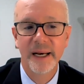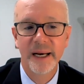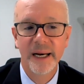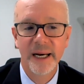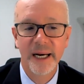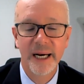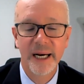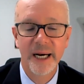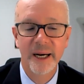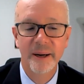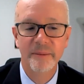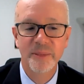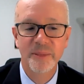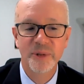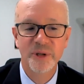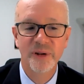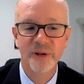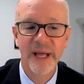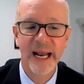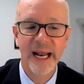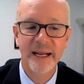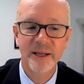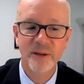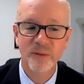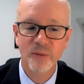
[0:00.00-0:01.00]
So
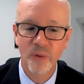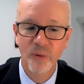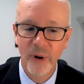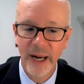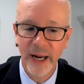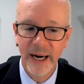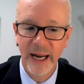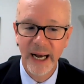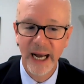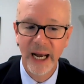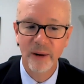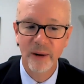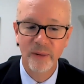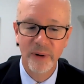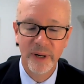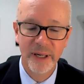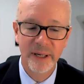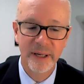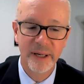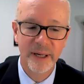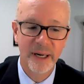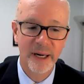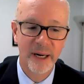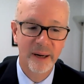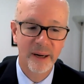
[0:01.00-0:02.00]
that is what I
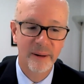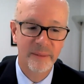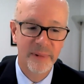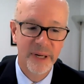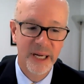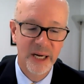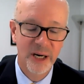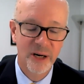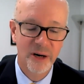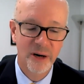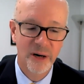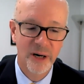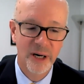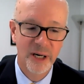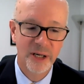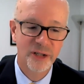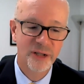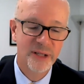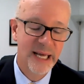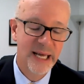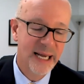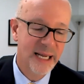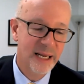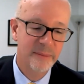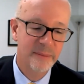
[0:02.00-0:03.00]
would
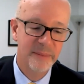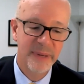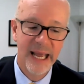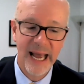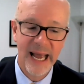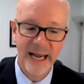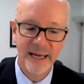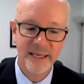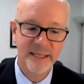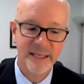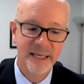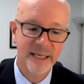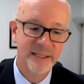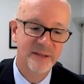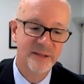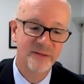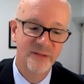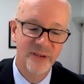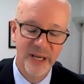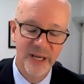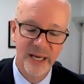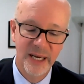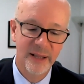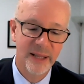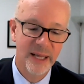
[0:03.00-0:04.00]
encourage. That can be accessed
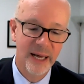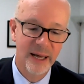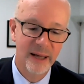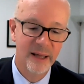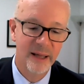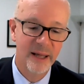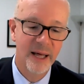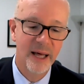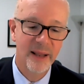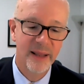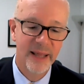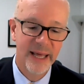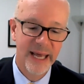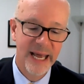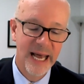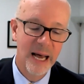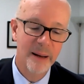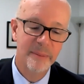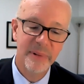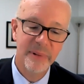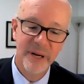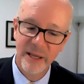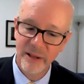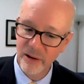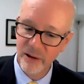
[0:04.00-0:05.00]
via the
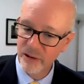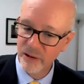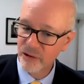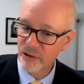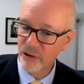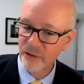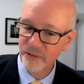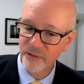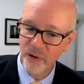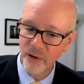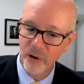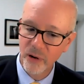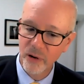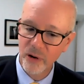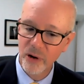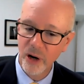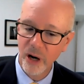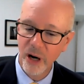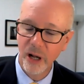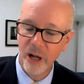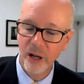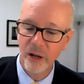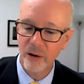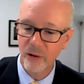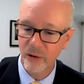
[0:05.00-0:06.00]
app, either through a phone
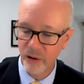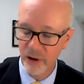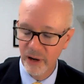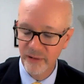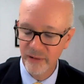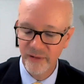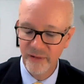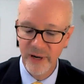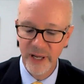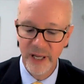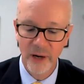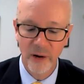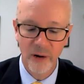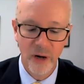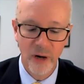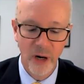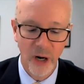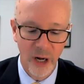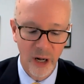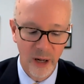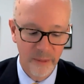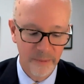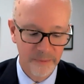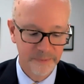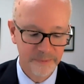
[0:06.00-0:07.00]
call or a video
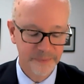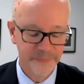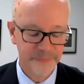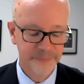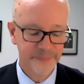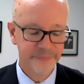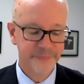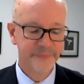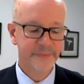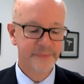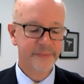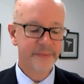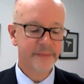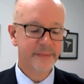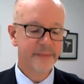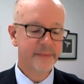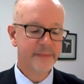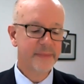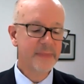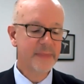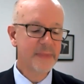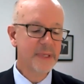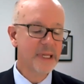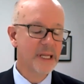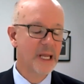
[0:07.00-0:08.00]
call.
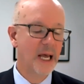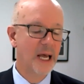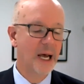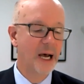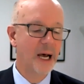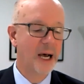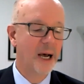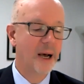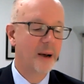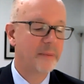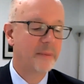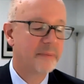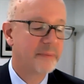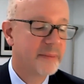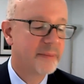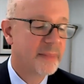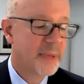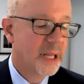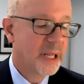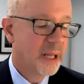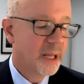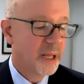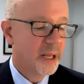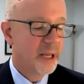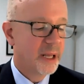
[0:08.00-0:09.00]

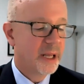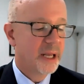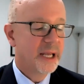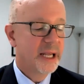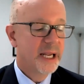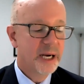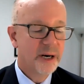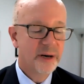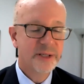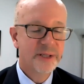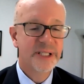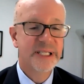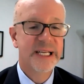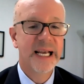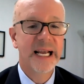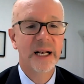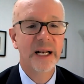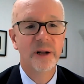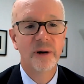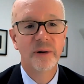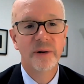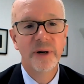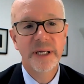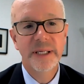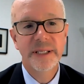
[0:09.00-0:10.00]
Here in St.
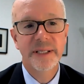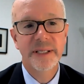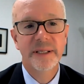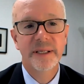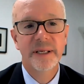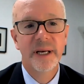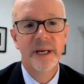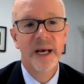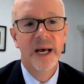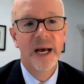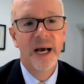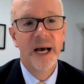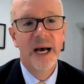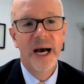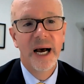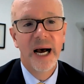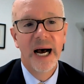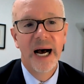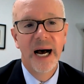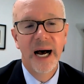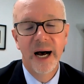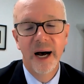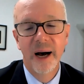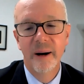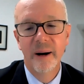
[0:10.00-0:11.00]
Louis,
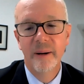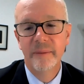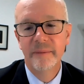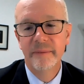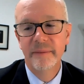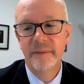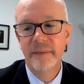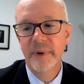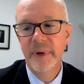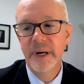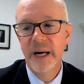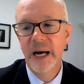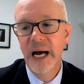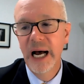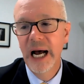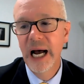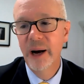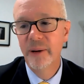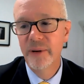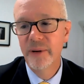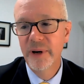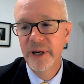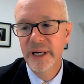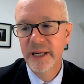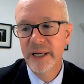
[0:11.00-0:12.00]
I
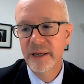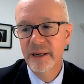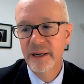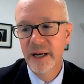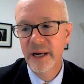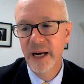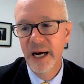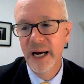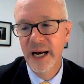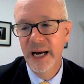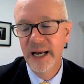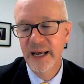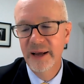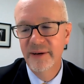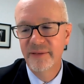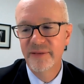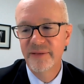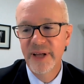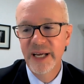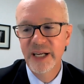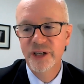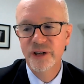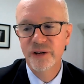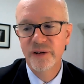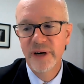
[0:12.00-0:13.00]
would, if
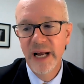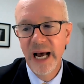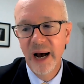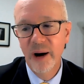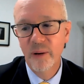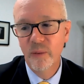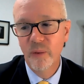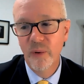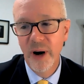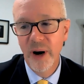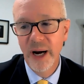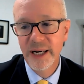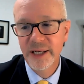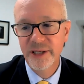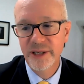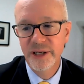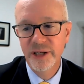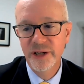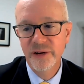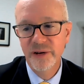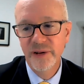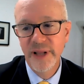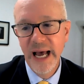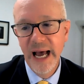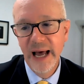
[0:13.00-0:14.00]
they do not want to
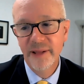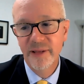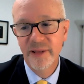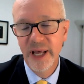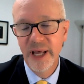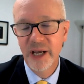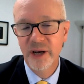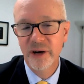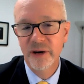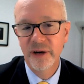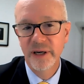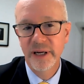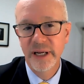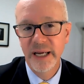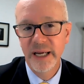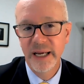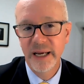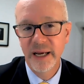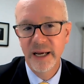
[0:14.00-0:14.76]
do that, they could